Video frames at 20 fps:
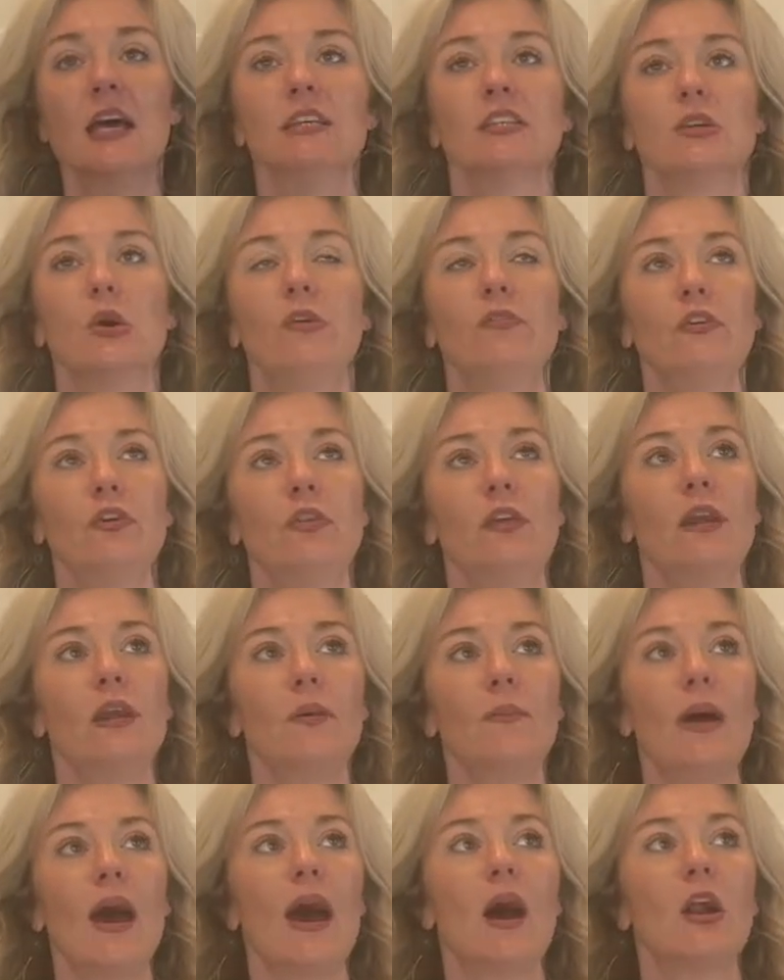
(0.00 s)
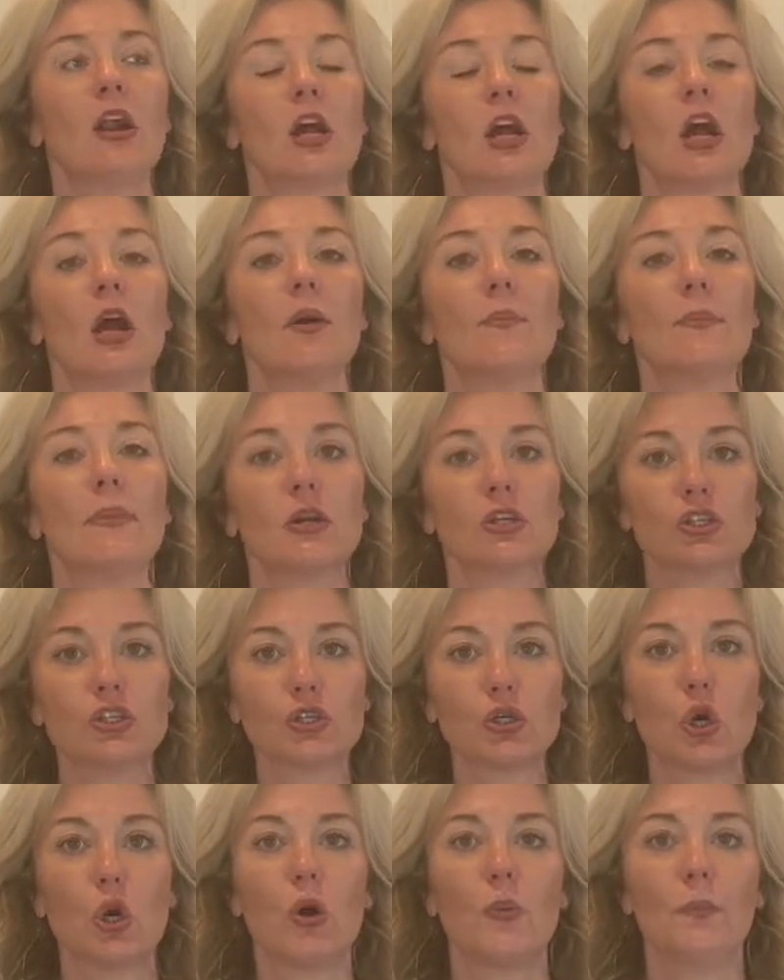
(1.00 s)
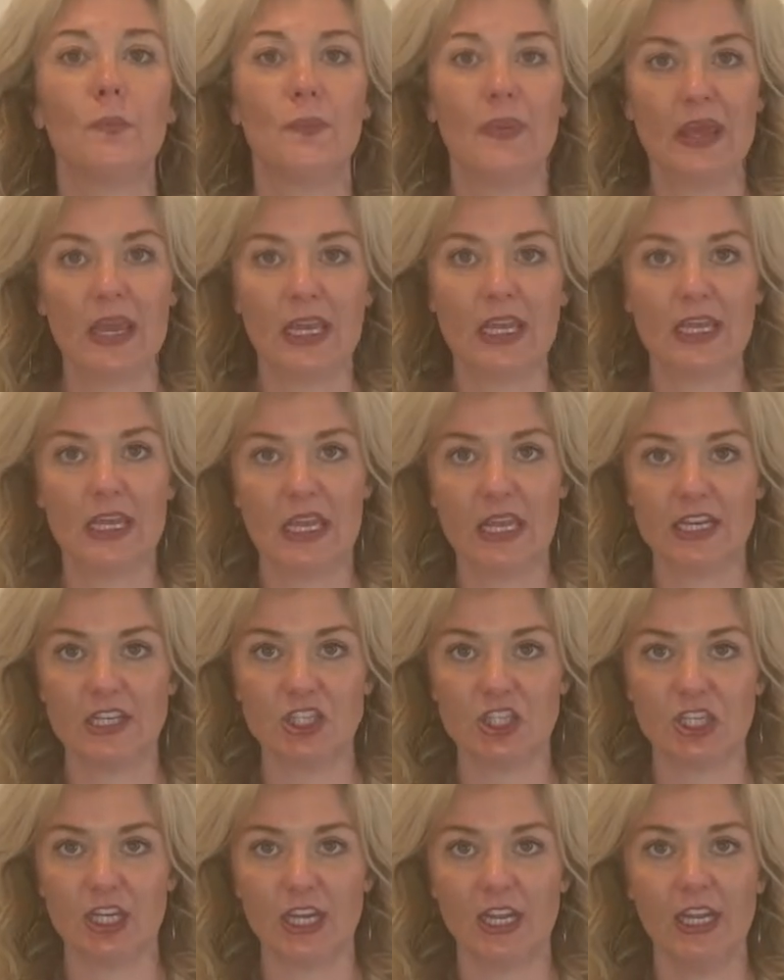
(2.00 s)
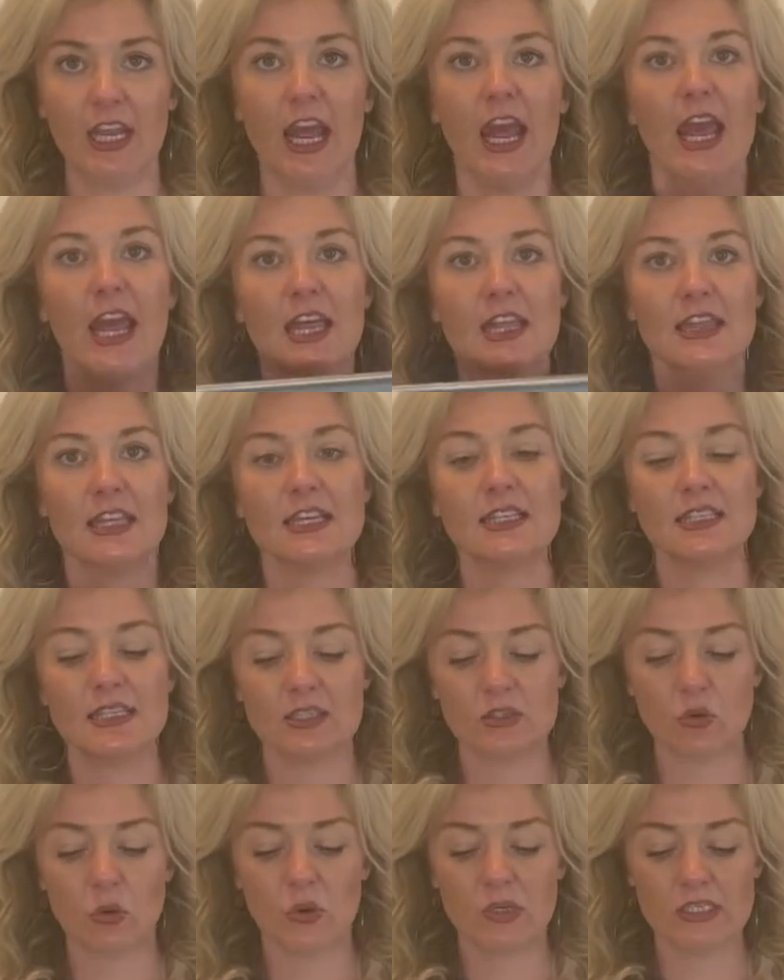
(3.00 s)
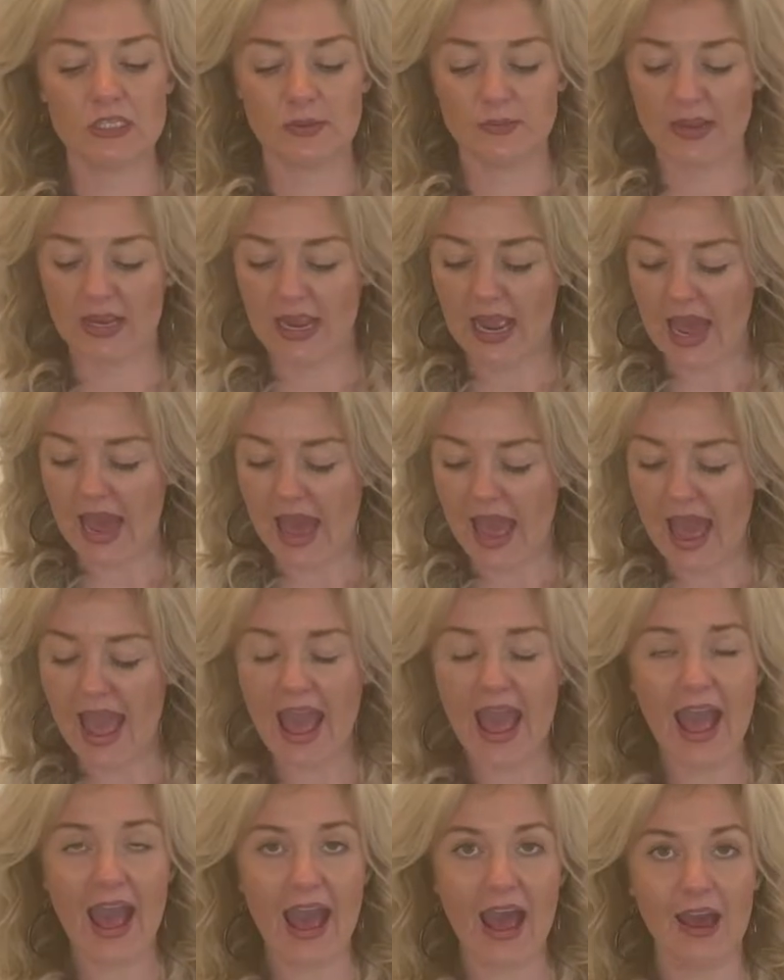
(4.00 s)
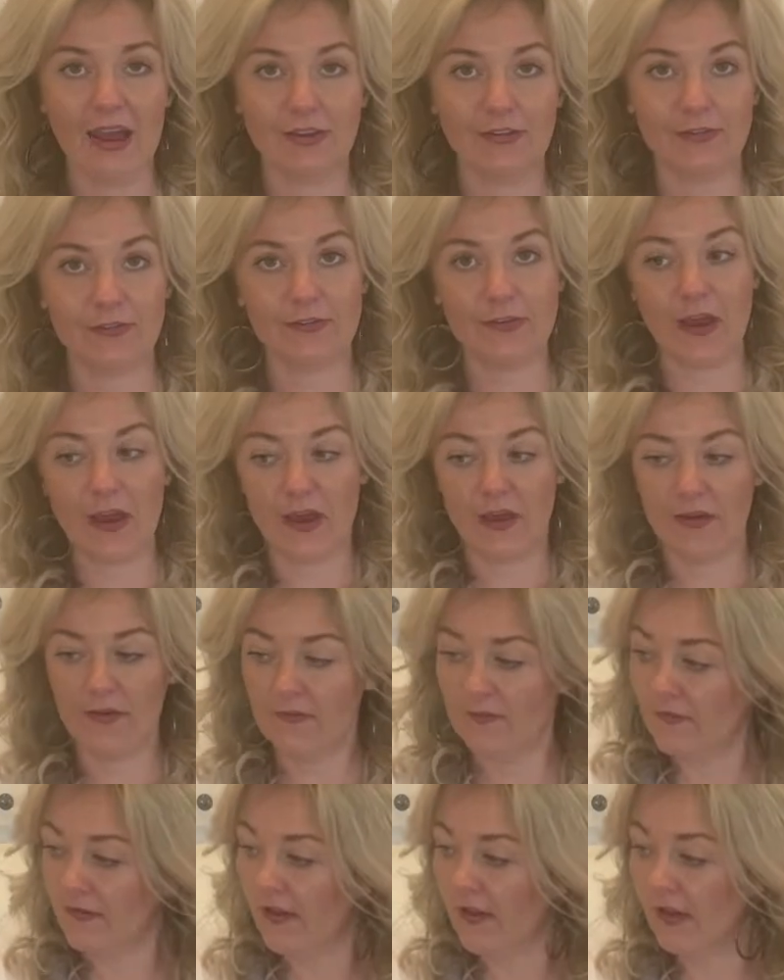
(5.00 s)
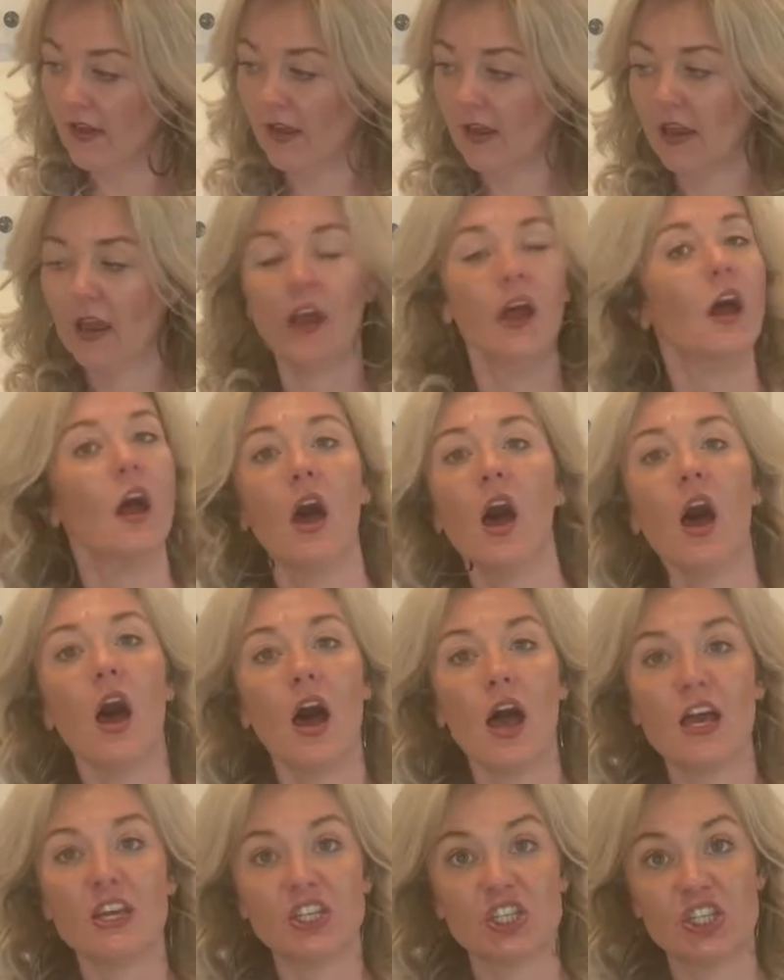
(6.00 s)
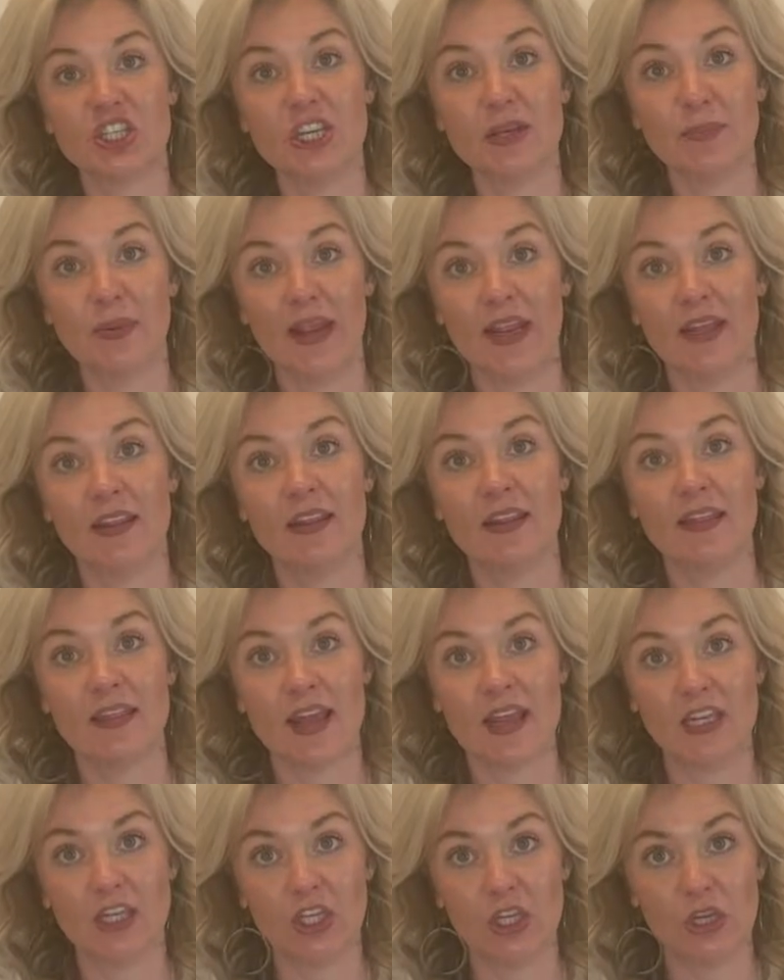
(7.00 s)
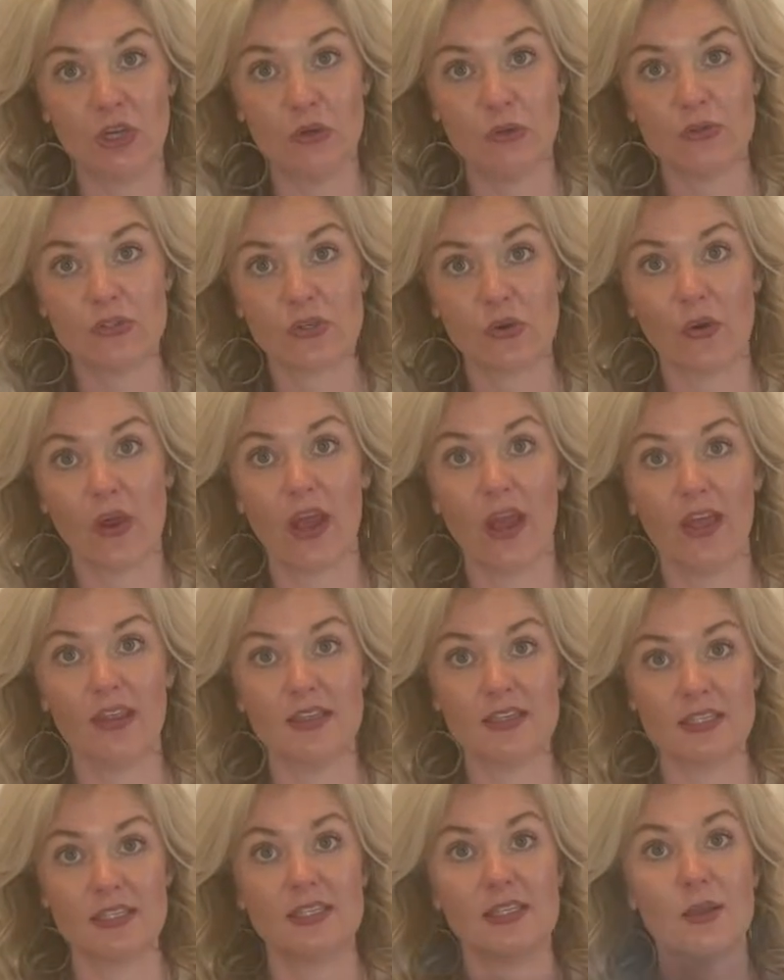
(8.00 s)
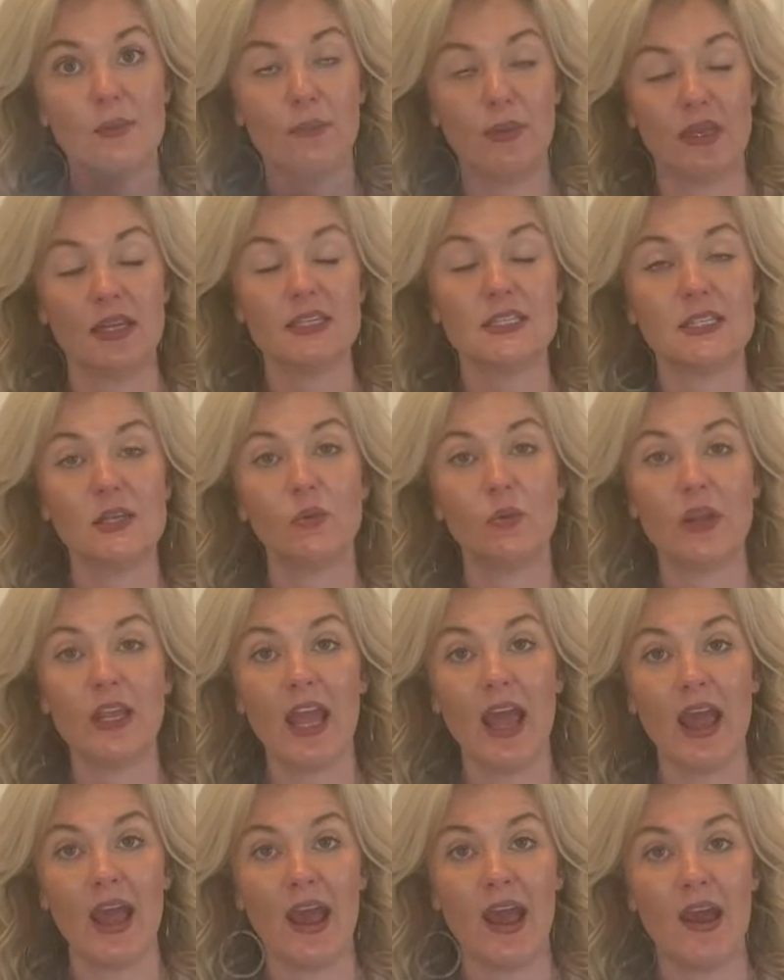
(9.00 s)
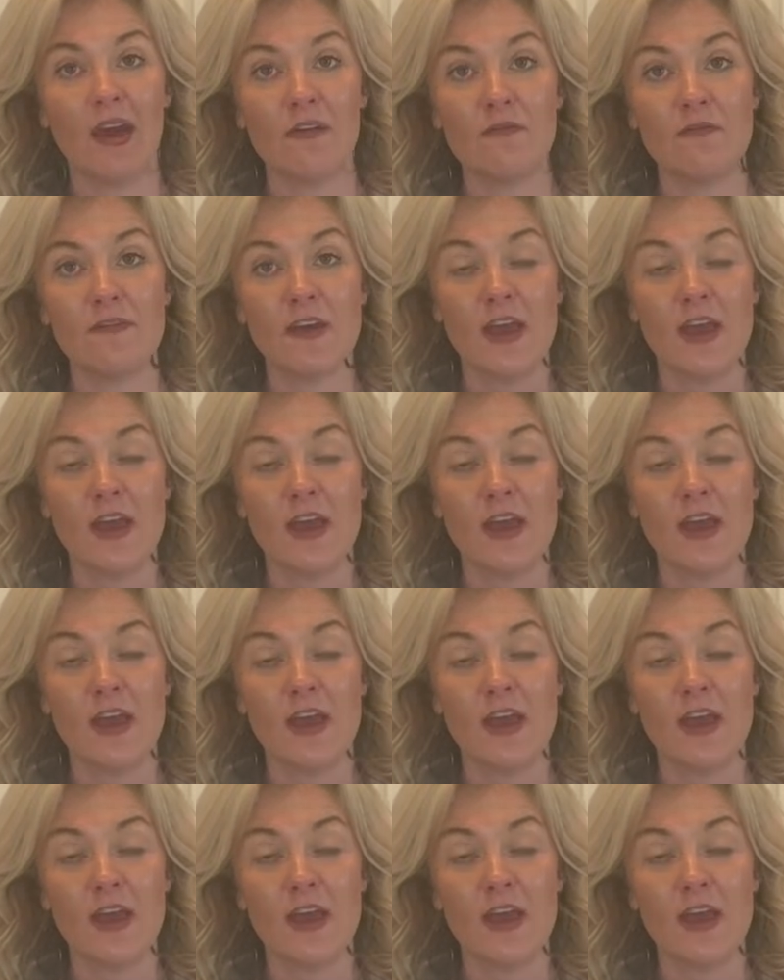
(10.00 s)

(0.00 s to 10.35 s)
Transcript: So if you think about a commercial big kitchen, this is going to be a half of a sheet pan that they use, okay? This is the biggest that we have.